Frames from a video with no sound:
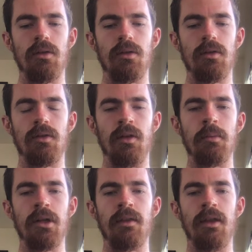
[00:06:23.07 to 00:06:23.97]

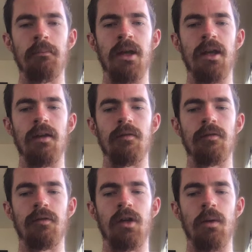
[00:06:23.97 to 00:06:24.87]
somebody that may
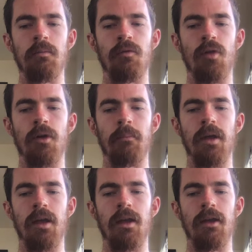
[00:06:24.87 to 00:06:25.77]
have come from
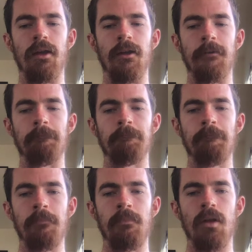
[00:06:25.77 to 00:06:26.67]
a
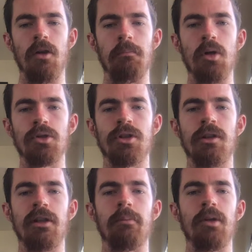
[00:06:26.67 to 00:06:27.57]

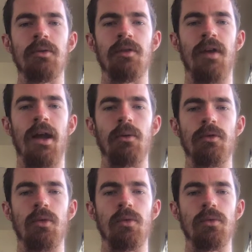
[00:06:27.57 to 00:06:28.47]
emotionally abusive
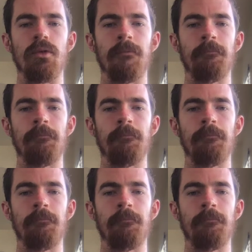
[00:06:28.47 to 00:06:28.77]
household